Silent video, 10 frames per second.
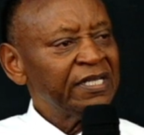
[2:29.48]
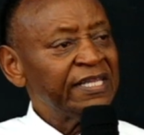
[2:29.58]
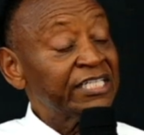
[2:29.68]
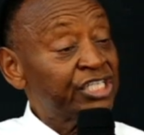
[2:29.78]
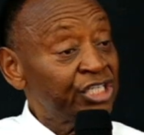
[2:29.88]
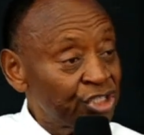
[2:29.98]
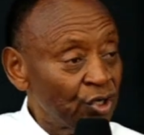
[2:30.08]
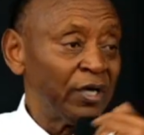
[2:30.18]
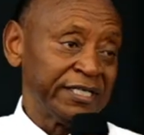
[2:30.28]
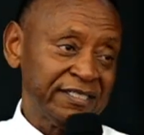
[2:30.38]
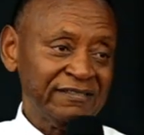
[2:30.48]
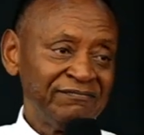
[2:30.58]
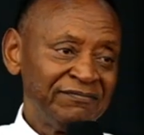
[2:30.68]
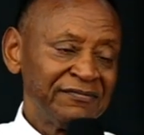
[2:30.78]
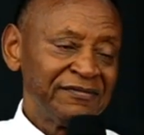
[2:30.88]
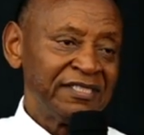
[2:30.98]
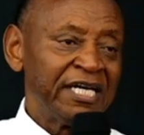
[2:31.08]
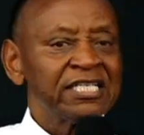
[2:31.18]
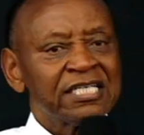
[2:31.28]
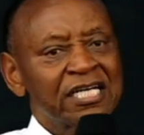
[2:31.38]
that is yours.
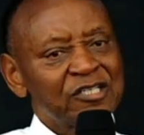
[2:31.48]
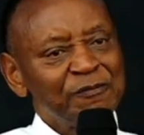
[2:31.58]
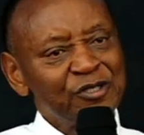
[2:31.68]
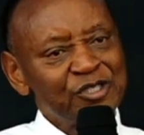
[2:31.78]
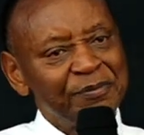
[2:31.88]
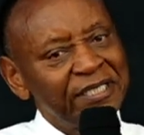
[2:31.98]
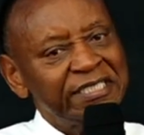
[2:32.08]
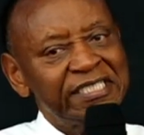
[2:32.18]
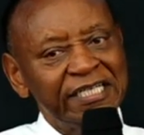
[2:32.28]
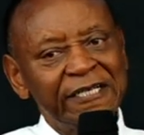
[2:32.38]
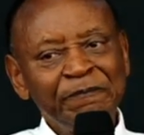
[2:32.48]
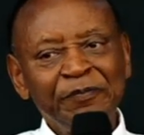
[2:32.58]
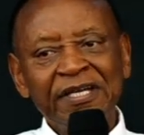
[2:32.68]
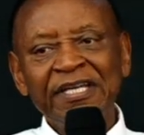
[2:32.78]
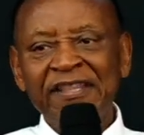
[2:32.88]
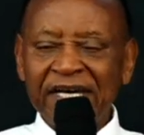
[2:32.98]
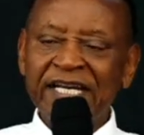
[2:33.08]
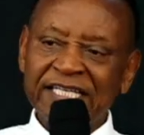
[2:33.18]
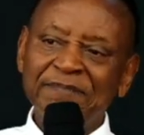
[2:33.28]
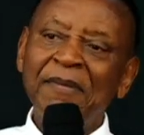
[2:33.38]
There is a responsibility that
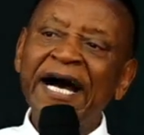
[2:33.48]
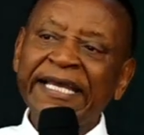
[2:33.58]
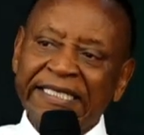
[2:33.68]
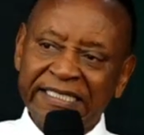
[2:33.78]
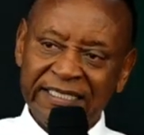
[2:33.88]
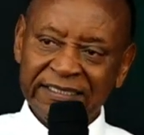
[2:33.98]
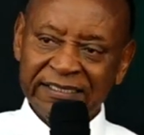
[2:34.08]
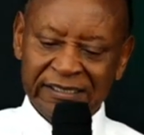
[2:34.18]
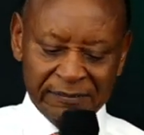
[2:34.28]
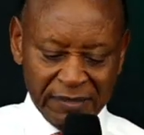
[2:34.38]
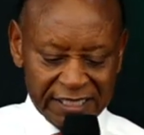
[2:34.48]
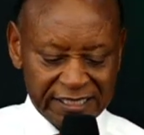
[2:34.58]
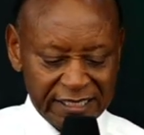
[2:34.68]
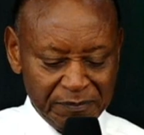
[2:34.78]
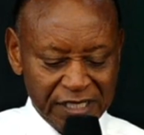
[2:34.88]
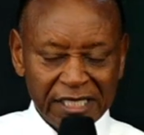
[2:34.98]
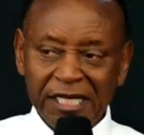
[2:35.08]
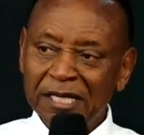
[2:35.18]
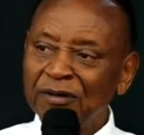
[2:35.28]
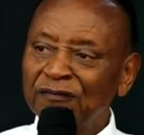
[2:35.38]
is mine. Blessed be the
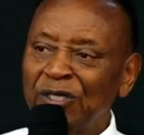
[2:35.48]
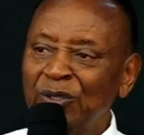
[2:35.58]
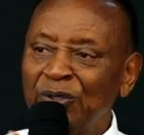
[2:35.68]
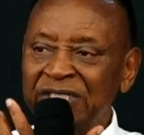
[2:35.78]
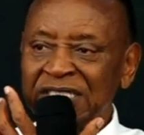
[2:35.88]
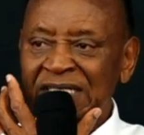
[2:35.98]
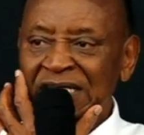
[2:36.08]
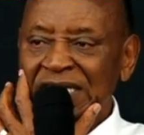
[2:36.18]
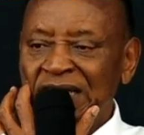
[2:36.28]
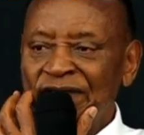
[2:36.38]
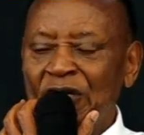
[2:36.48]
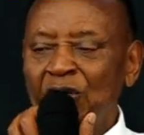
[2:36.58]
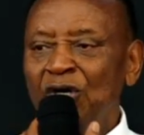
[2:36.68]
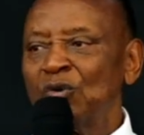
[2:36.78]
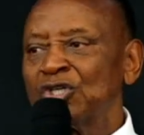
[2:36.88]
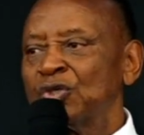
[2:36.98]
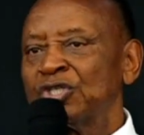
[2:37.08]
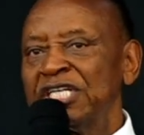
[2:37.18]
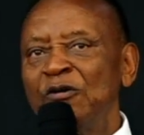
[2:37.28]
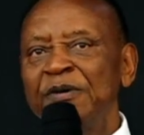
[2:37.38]
name of the Lord. If the Lord was to
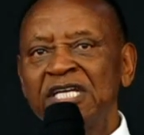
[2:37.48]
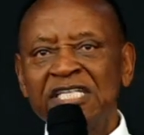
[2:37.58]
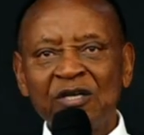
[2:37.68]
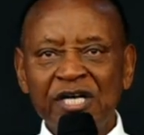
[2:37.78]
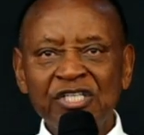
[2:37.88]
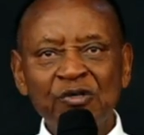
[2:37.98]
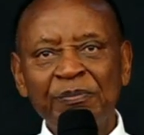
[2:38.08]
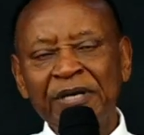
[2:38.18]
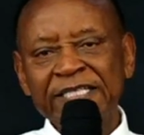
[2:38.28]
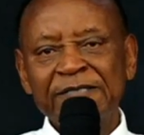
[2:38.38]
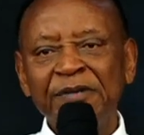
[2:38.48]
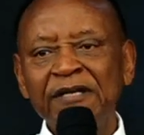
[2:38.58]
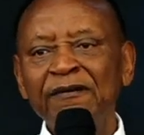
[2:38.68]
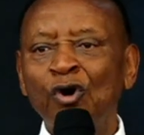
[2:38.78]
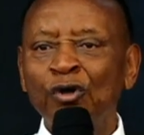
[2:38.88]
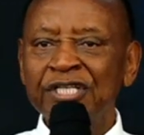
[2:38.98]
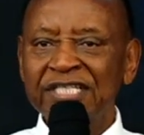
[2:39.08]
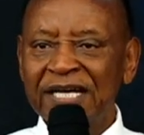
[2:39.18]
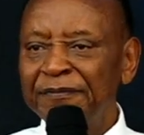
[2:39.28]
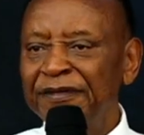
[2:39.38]
tell me that He wants to bless me on
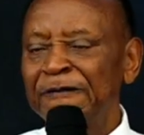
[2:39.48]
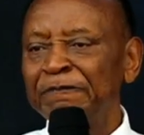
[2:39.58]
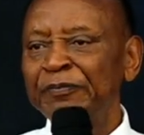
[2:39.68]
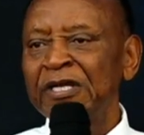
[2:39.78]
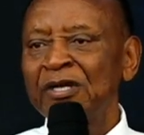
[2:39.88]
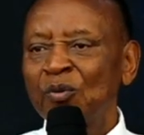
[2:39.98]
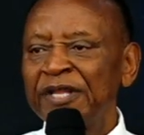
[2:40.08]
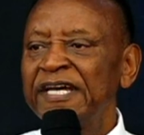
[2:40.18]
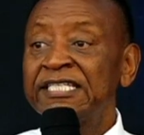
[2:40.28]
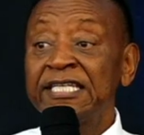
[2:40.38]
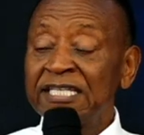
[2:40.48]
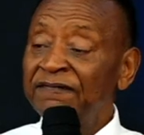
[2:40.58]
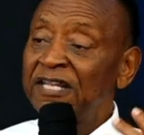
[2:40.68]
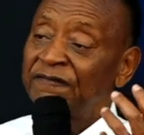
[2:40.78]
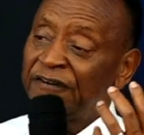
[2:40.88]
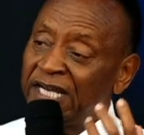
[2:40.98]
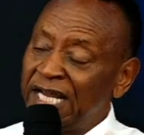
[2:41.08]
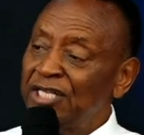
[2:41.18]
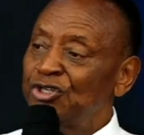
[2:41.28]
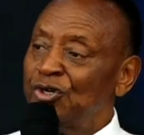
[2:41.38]
something, whether it is even
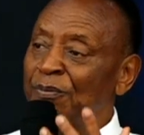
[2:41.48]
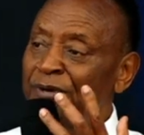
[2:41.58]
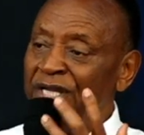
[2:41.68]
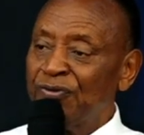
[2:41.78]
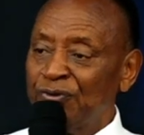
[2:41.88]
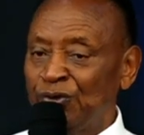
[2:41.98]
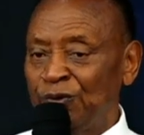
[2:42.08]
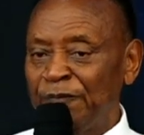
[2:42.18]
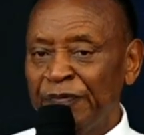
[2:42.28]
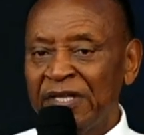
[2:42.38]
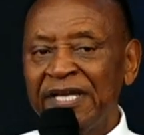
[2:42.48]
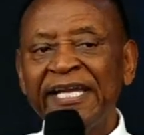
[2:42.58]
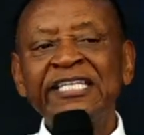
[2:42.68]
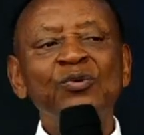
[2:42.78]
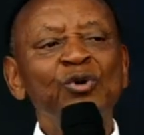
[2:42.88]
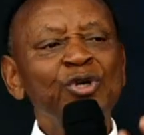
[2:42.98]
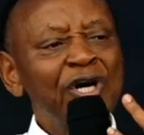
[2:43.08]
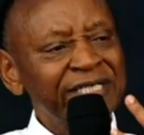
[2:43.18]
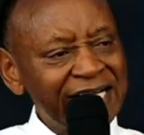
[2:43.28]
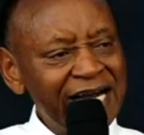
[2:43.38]
financial breakthrough, it will
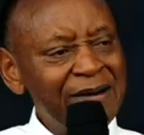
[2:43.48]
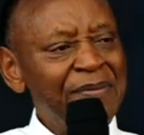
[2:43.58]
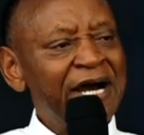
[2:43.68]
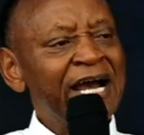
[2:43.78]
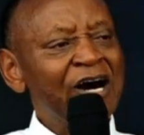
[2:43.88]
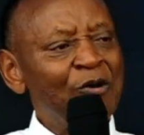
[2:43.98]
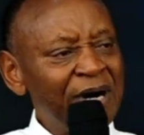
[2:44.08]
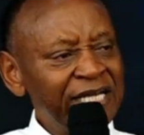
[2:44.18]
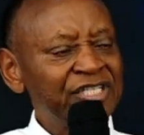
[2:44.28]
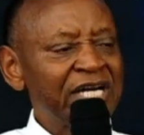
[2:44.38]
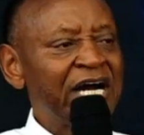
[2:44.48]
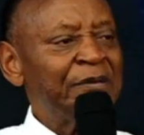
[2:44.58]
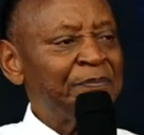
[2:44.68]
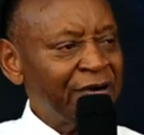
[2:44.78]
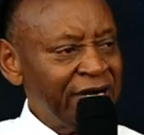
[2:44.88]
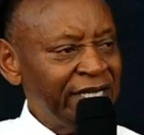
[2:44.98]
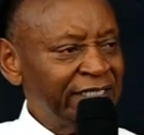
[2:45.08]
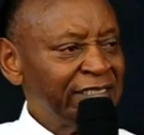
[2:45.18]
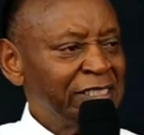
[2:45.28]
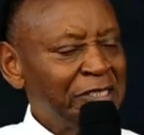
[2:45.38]
not come by how much I pray
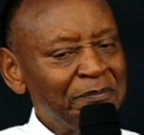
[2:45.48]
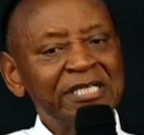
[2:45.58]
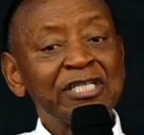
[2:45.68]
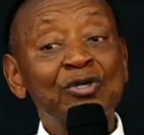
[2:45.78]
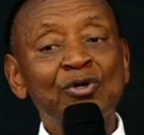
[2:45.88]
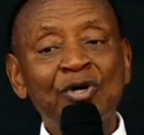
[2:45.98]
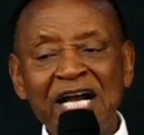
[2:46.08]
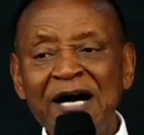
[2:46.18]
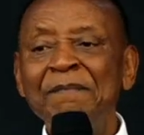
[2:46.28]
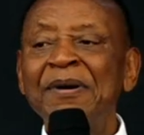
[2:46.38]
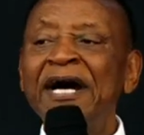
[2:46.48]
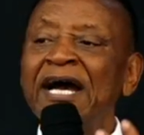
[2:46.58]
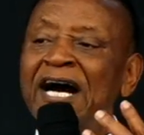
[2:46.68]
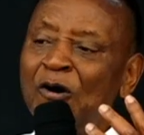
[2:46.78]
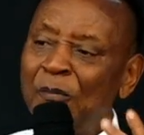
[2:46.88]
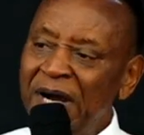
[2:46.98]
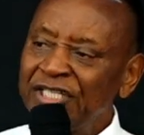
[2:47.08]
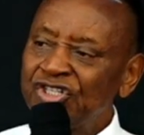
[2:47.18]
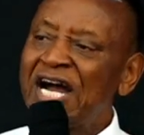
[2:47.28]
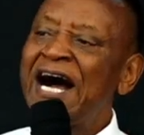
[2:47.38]
but it will come by how
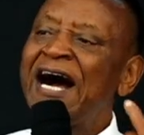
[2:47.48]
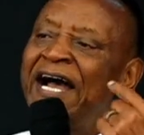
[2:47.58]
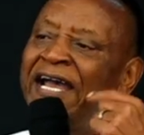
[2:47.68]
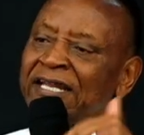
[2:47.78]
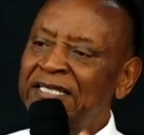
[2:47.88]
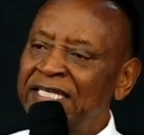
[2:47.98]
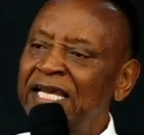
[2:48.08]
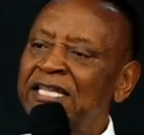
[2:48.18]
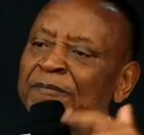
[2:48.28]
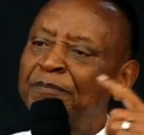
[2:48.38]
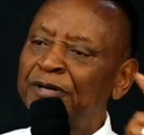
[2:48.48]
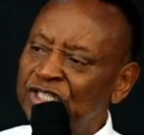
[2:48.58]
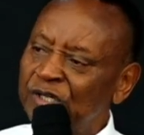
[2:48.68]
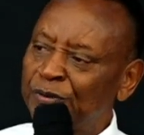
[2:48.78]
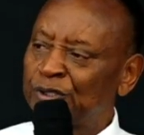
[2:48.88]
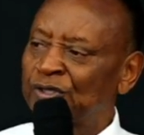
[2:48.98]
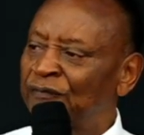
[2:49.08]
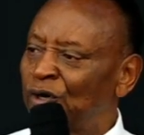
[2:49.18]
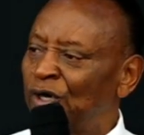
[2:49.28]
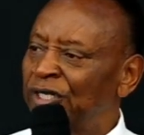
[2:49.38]
much I take the principles of
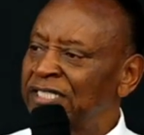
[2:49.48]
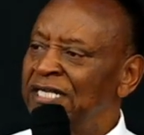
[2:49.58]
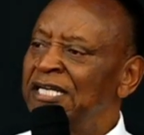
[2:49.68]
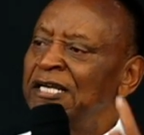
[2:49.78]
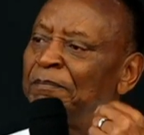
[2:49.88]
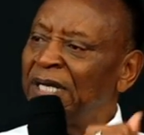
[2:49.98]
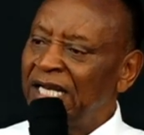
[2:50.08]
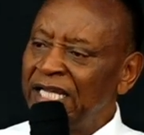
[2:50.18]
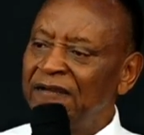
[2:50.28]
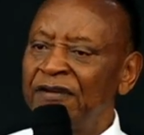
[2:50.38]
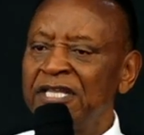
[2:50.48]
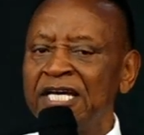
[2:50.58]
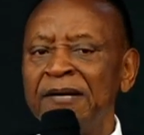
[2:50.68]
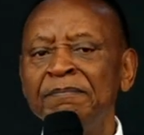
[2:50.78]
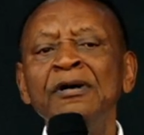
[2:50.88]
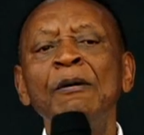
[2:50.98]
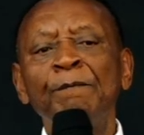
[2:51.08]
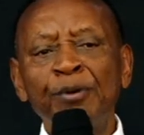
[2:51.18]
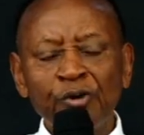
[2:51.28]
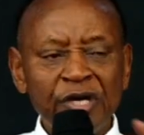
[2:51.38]
God, believe in them,
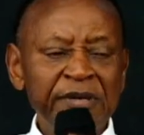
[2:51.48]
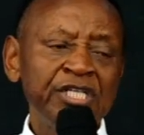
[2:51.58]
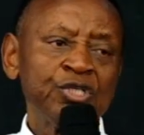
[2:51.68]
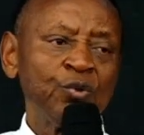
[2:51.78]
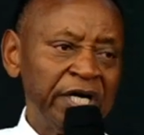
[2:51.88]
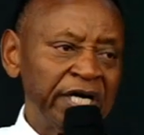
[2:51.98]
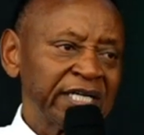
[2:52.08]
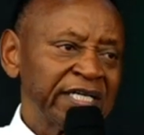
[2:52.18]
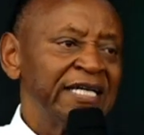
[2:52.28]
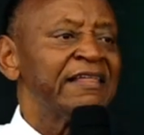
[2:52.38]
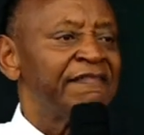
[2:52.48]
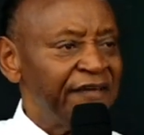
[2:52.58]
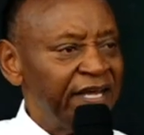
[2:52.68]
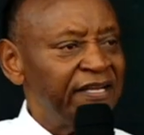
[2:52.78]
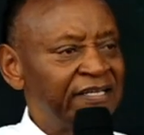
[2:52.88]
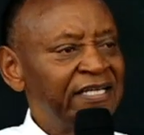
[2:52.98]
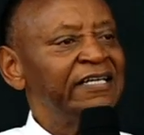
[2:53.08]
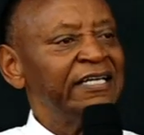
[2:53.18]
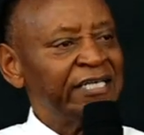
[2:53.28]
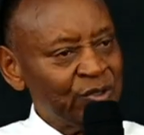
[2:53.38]
put them into work. Then
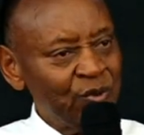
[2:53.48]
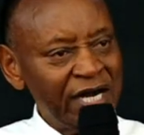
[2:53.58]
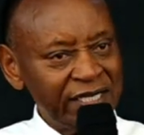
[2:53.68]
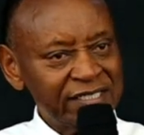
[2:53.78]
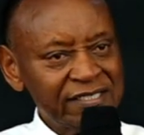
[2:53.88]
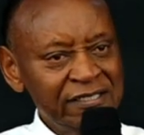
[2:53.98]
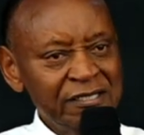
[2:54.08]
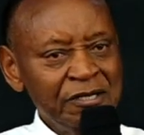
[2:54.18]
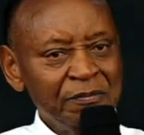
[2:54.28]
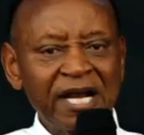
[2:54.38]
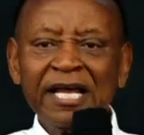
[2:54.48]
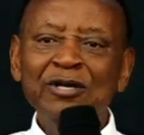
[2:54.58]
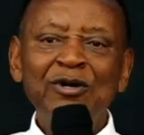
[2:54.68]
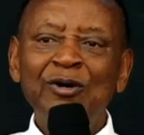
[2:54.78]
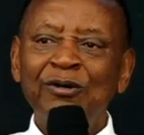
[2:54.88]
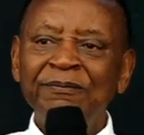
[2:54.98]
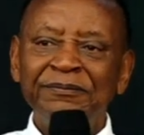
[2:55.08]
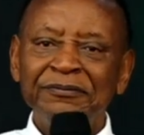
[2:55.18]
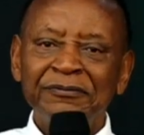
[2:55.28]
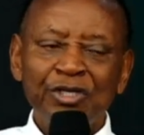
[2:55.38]
it works. But I
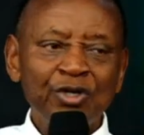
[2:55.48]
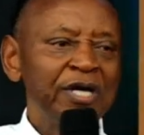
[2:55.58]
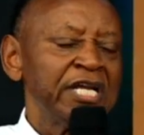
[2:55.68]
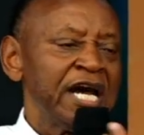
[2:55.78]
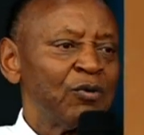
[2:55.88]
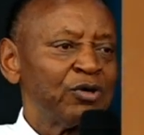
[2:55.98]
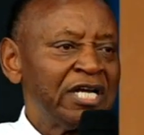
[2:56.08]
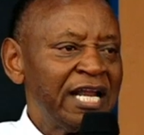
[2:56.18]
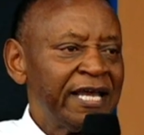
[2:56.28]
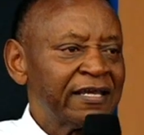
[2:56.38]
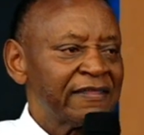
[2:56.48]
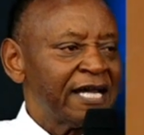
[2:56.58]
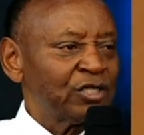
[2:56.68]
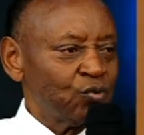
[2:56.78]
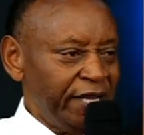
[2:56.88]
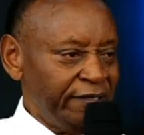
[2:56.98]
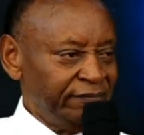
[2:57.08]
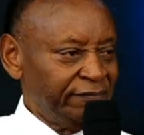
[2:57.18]
know you and I would like that one.